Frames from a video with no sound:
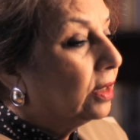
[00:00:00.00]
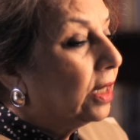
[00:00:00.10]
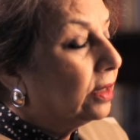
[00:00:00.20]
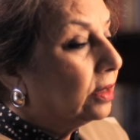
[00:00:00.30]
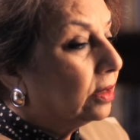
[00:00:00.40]

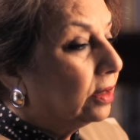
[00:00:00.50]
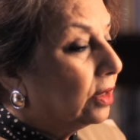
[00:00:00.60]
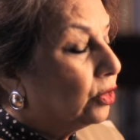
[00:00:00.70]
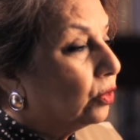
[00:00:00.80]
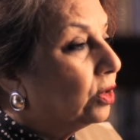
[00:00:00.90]
that
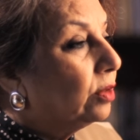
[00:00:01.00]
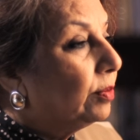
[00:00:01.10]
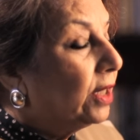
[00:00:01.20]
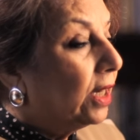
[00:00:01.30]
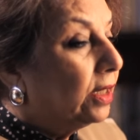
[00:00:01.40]
there
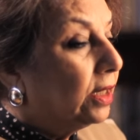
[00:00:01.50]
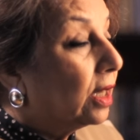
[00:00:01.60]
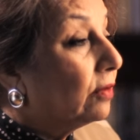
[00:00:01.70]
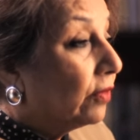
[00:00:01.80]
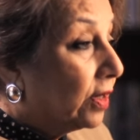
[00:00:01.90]
shouldn't be any
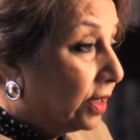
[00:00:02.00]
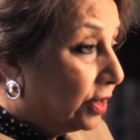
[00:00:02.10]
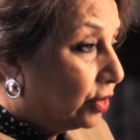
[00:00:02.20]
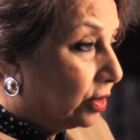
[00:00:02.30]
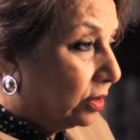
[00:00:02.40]

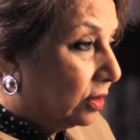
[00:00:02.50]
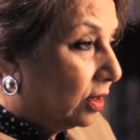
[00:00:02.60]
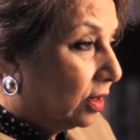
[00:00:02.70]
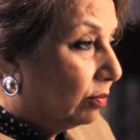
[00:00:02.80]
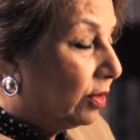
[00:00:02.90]
confrontation
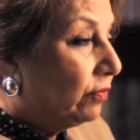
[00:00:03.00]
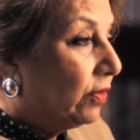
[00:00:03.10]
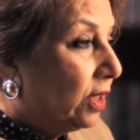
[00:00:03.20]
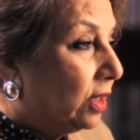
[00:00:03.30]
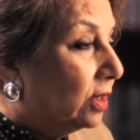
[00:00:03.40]

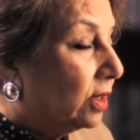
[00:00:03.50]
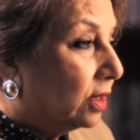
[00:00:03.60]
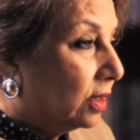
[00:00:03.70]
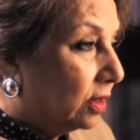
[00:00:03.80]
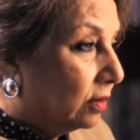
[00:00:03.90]
between
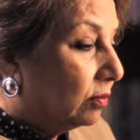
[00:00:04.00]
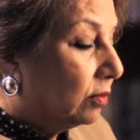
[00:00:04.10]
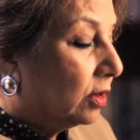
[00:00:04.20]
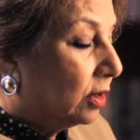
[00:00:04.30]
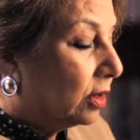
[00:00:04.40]
the
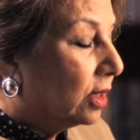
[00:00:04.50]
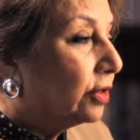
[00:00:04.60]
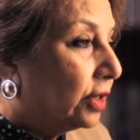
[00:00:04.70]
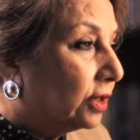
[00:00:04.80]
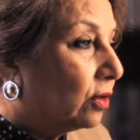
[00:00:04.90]

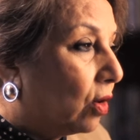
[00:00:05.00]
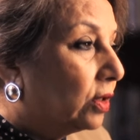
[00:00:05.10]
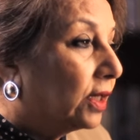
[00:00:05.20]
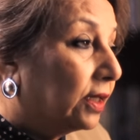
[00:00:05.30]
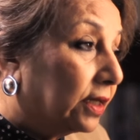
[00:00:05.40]
country's
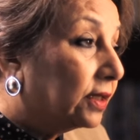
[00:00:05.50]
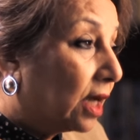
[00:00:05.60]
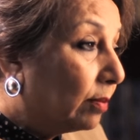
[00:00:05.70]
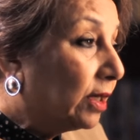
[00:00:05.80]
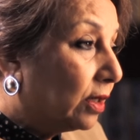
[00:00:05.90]
laws and the
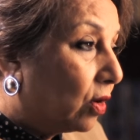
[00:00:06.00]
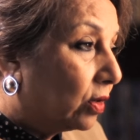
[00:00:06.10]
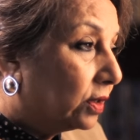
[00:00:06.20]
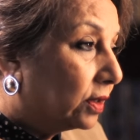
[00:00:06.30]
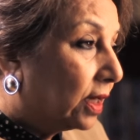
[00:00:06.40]
Islamic
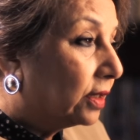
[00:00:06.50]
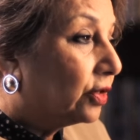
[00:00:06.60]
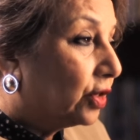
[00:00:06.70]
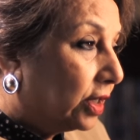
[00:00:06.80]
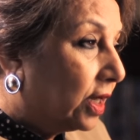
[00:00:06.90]
laws and
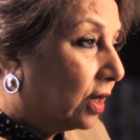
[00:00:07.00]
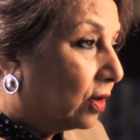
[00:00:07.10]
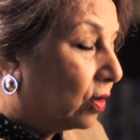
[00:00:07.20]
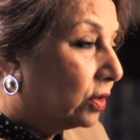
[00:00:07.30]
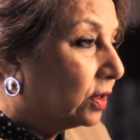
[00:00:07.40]
the Sharia
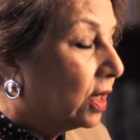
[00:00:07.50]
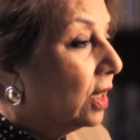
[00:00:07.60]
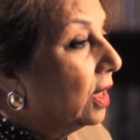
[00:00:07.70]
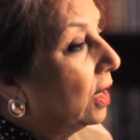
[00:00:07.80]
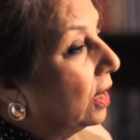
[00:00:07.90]
laws,
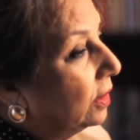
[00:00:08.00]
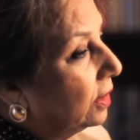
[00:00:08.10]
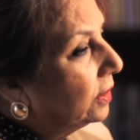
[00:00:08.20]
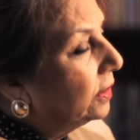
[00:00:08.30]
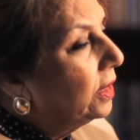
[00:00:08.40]

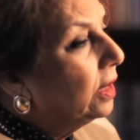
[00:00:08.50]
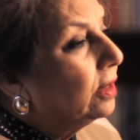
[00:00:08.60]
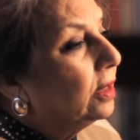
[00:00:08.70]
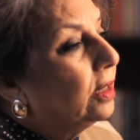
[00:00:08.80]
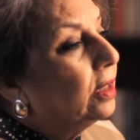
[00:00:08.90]
they
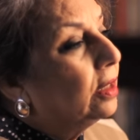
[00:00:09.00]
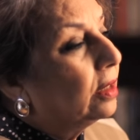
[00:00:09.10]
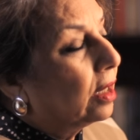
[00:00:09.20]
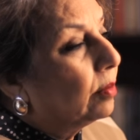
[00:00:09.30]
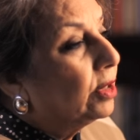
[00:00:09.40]
seek
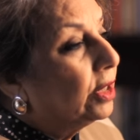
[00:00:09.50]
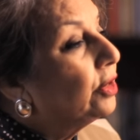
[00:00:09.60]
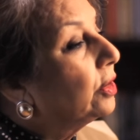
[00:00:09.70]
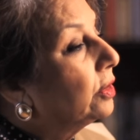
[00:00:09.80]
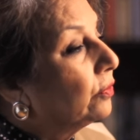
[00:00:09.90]
the
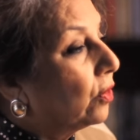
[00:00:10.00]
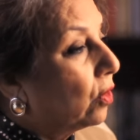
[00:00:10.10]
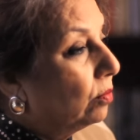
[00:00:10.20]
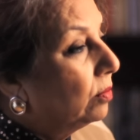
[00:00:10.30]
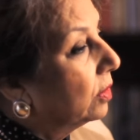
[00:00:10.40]
recommendations
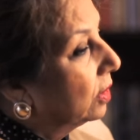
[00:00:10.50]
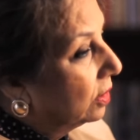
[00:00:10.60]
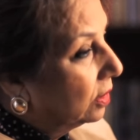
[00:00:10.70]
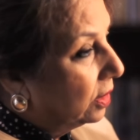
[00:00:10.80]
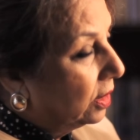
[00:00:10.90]
from
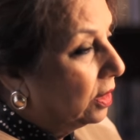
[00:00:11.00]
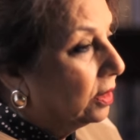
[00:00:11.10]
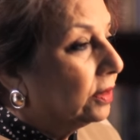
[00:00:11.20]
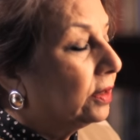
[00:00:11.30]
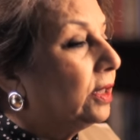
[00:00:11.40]

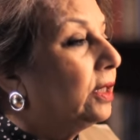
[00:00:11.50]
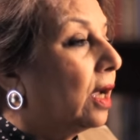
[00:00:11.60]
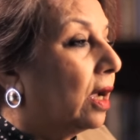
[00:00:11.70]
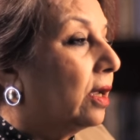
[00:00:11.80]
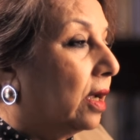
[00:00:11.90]
the
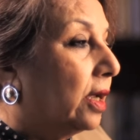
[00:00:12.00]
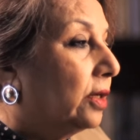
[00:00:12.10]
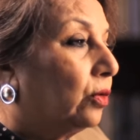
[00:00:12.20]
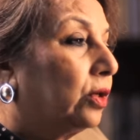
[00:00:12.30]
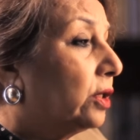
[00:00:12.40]

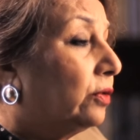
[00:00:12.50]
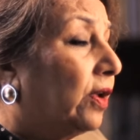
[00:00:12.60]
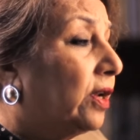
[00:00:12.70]
CII. So it is